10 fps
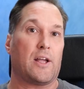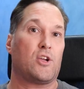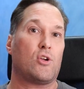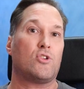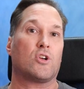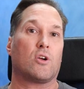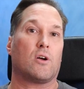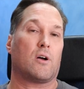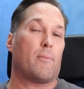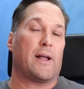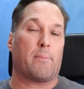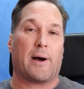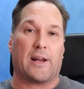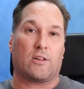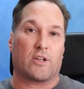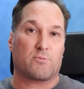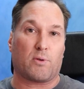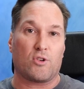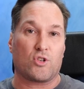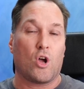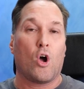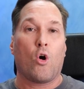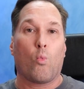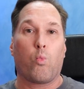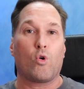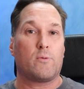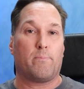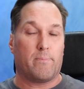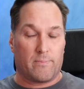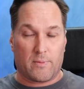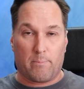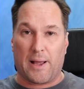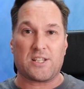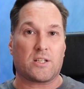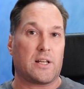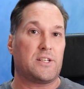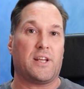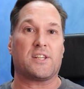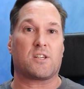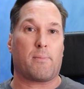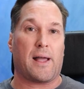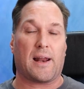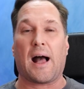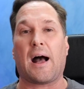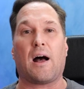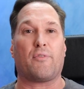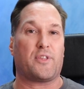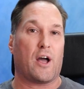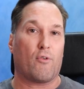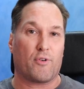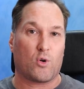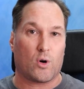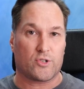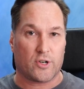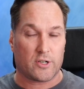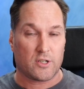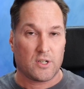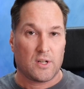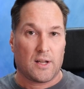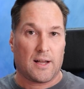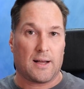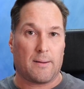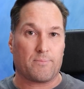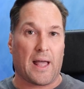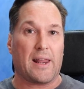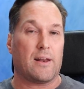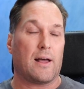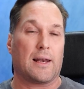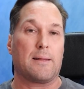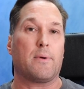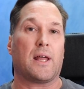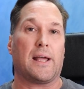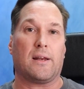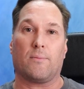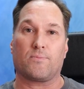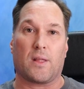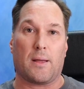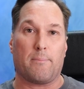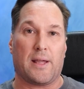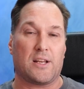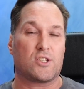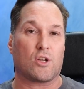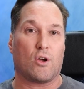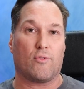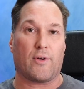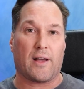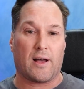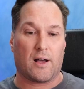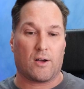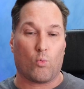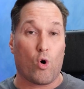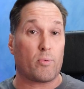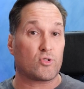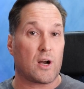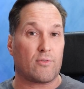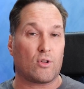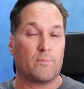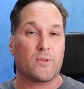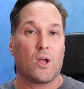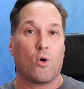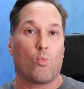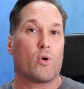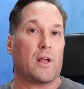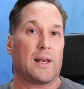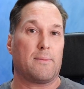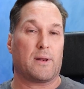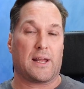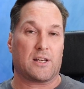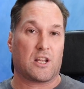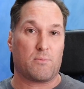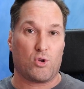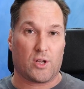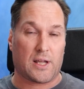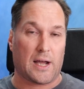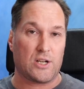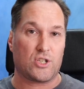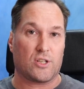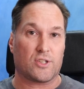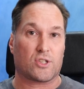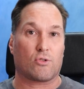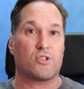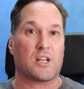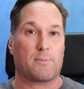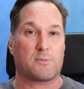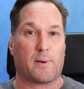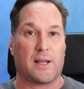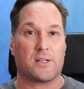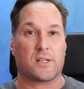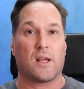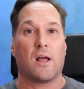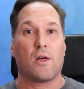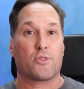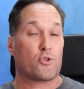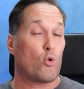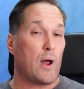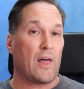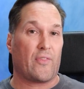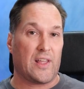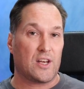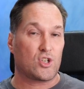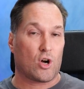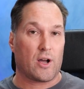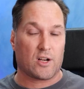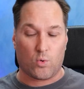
A huge omega particle explosion would basically decimate half the Alpha Quadrant um, and eliminate means of uh, warp travel, would eliminate communications through subspace throughout the entire